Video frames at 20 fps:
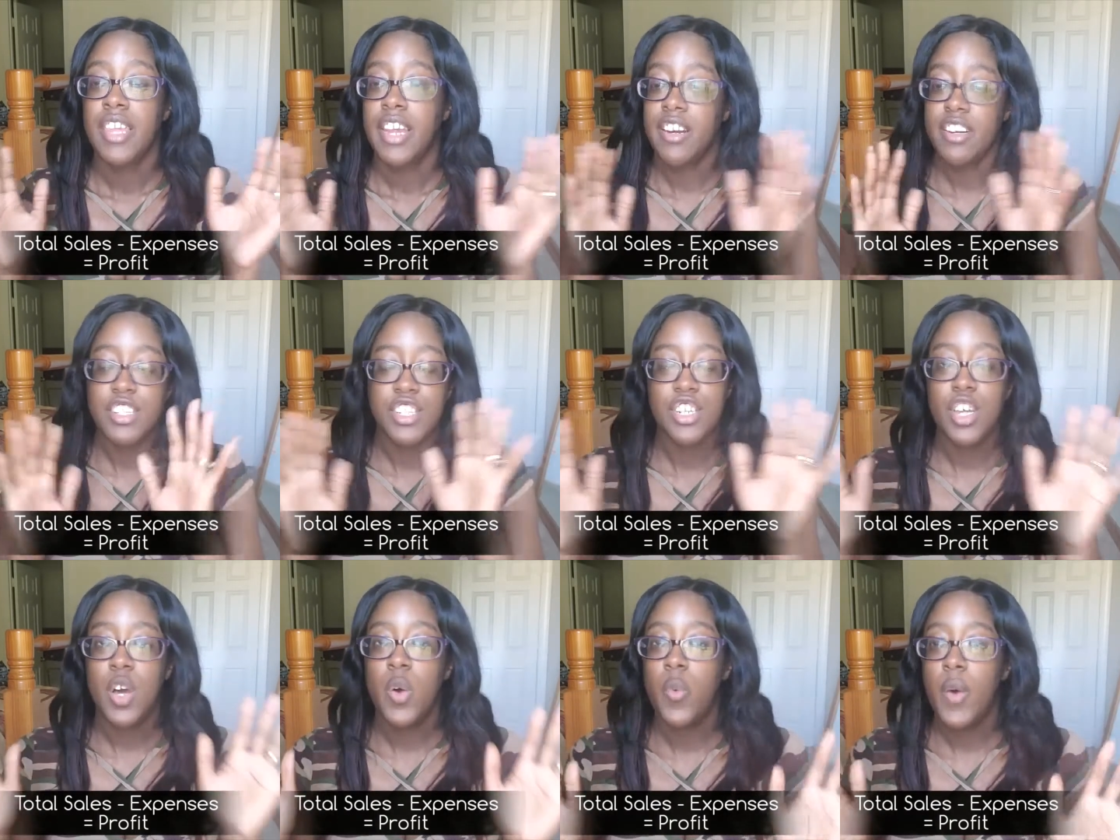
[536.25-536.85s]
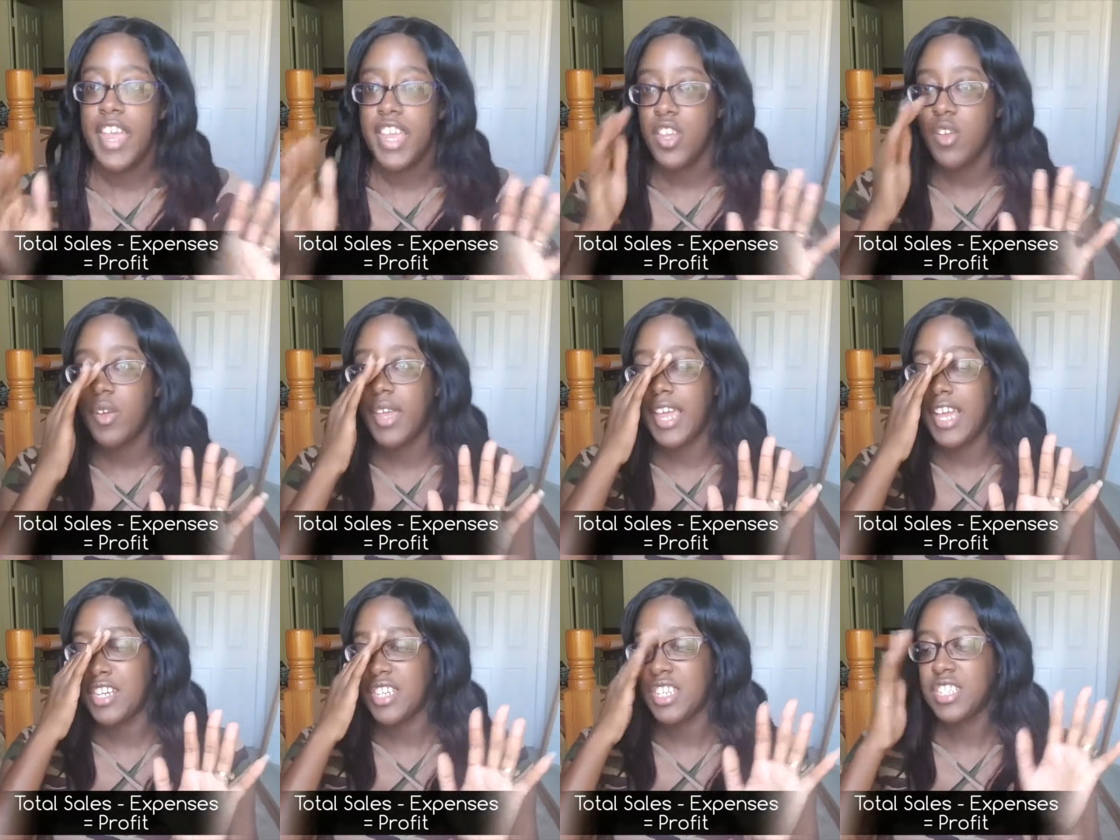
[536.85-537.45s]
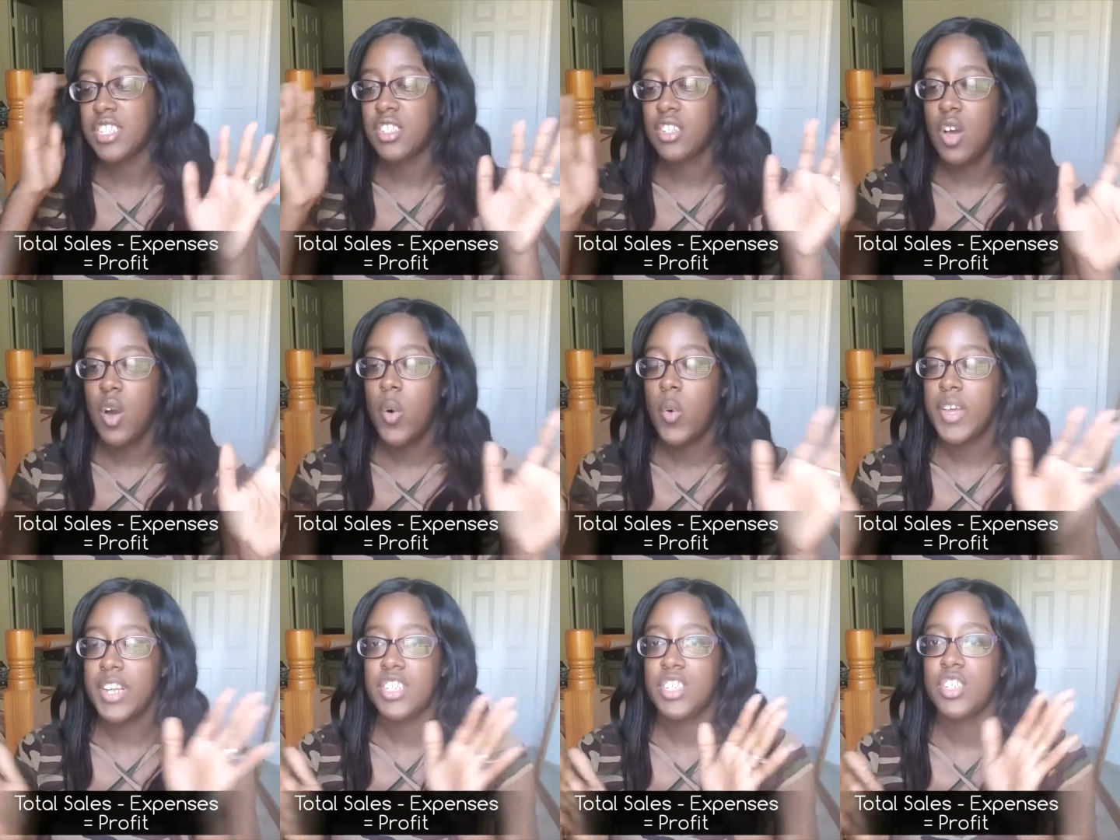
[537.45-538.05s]
There is no way you can't just
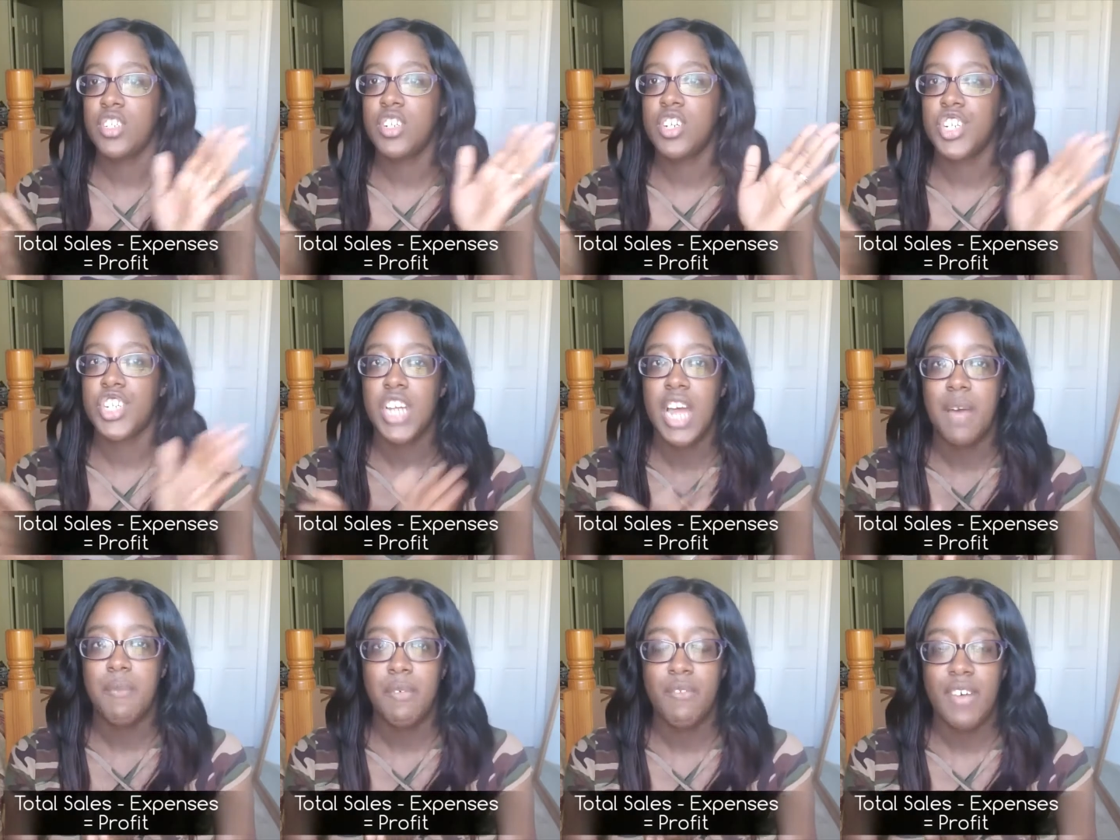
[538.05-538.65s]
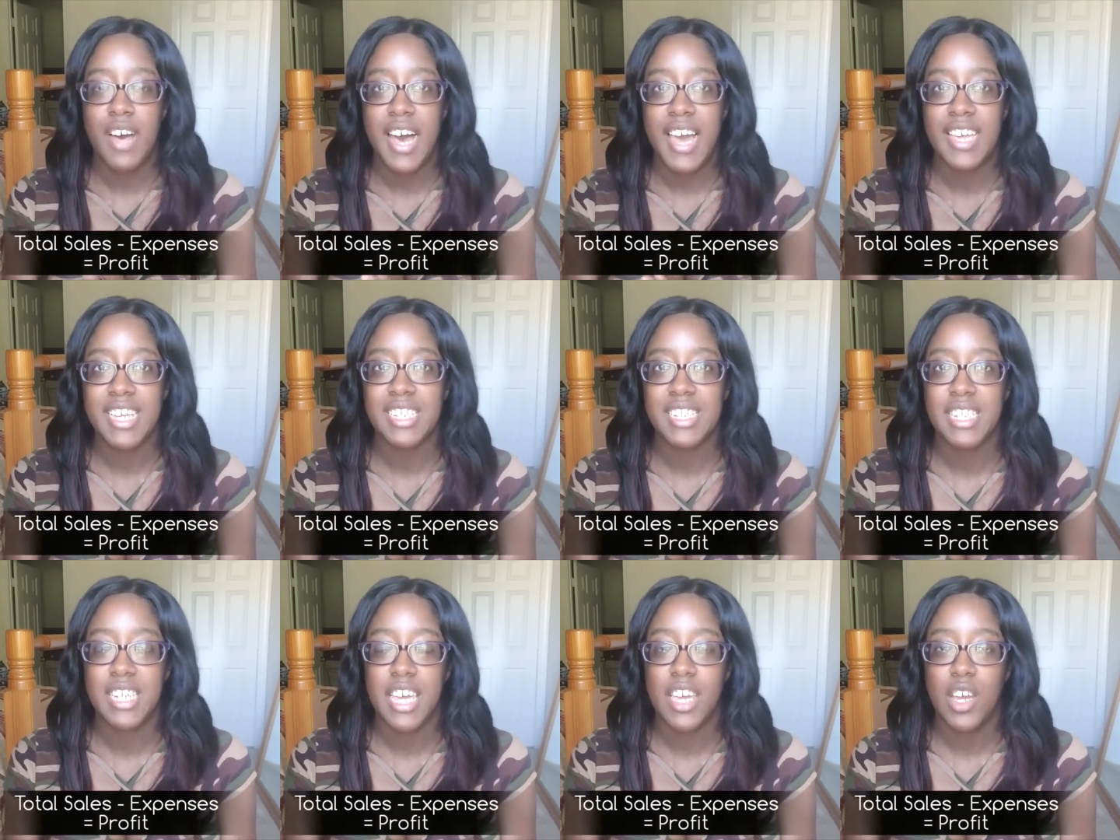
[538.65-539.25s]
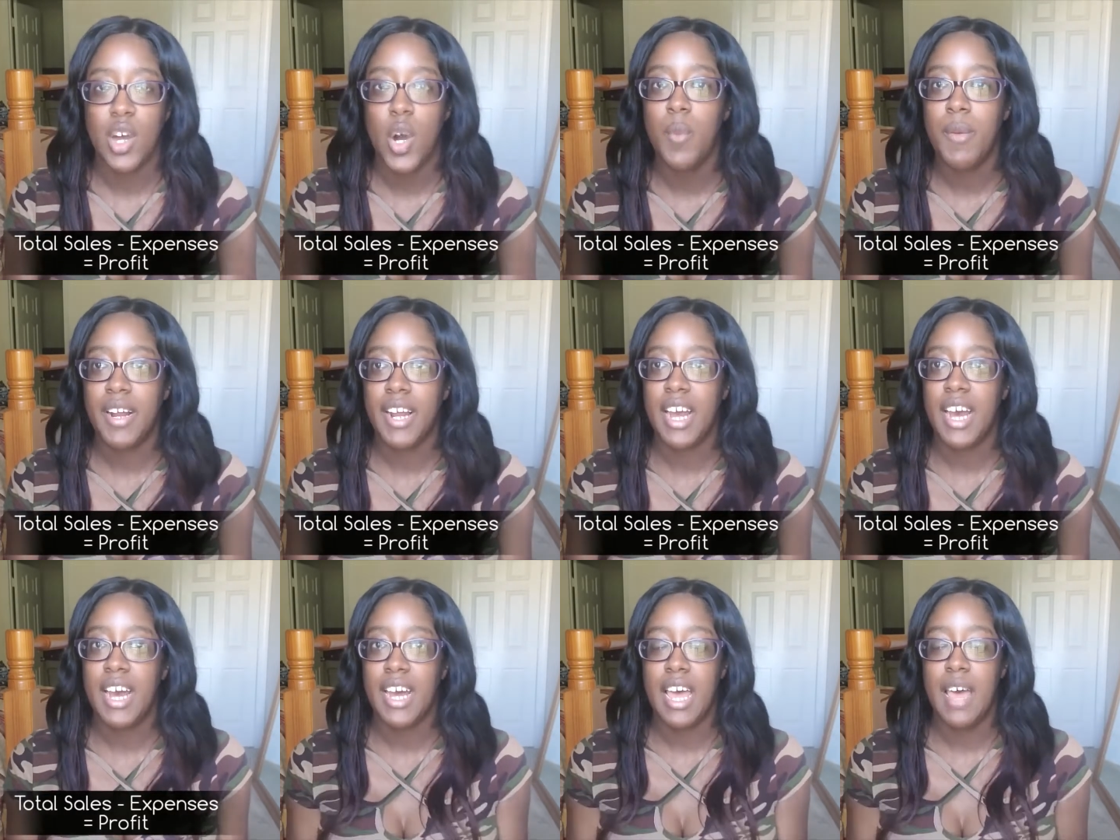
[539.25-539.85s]
go into your Shopify and say, oh my
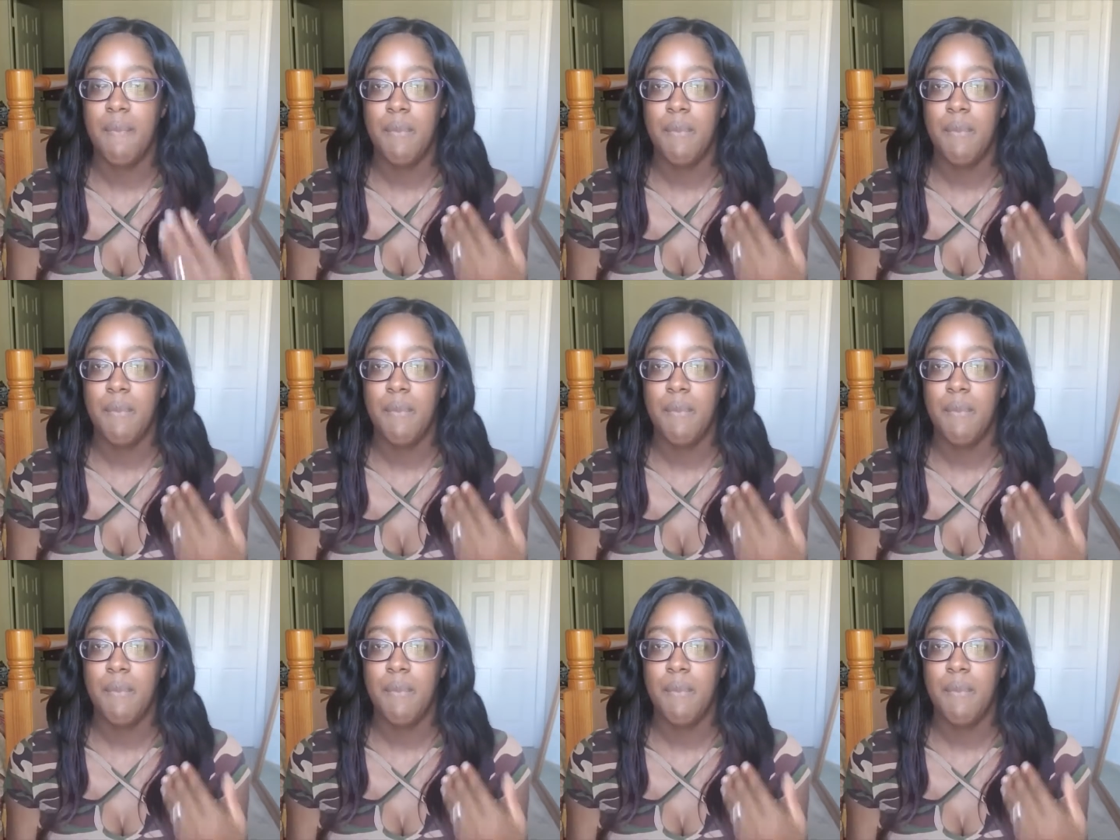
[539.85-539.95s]
God,